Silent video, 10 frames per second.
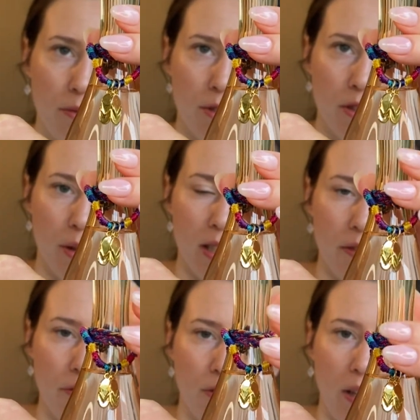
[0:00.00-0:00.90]
So it's a
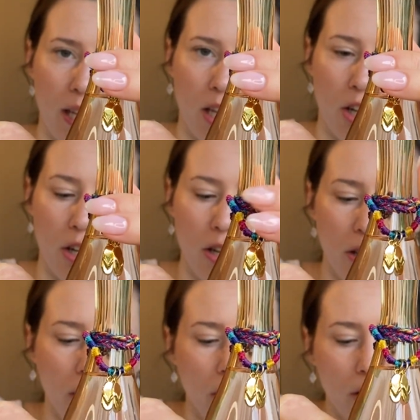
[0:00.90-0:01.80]
flanker
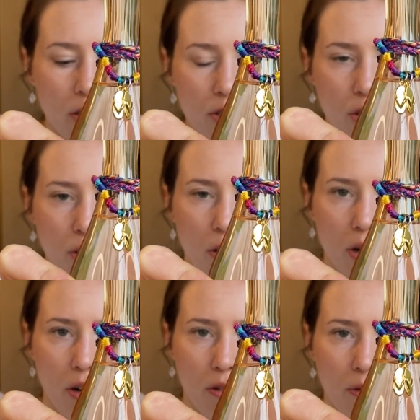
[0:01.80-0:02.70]
to her
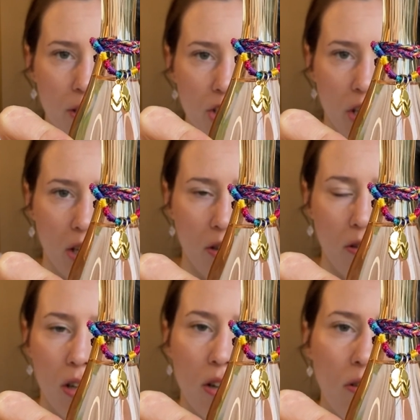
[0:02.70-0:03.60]
original
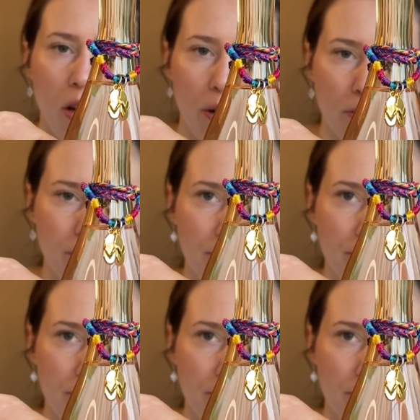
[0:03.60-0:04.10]
Glow.